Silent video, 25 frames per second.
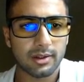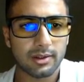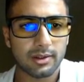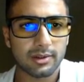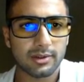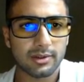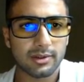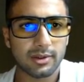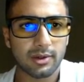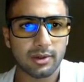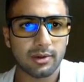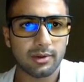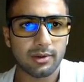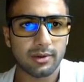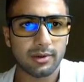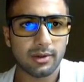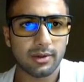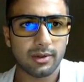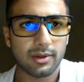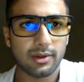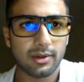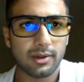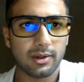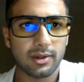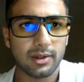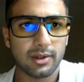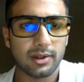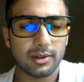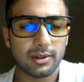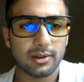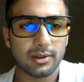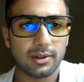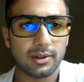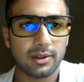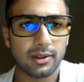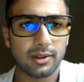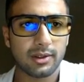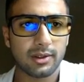So you
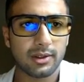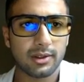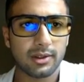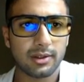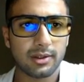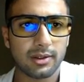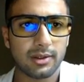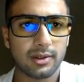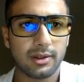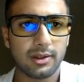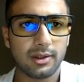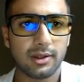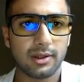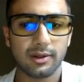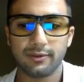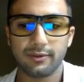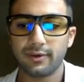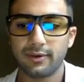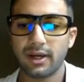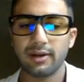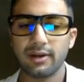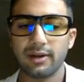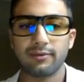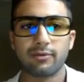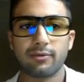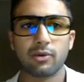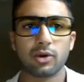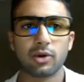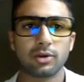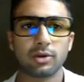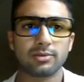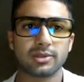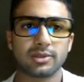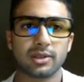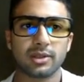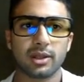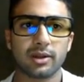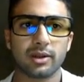can find
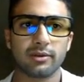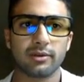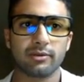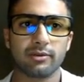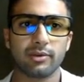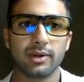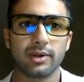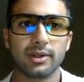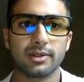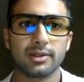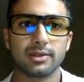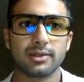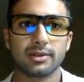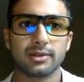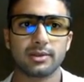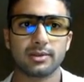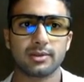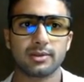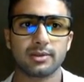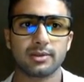forums a lot of ways.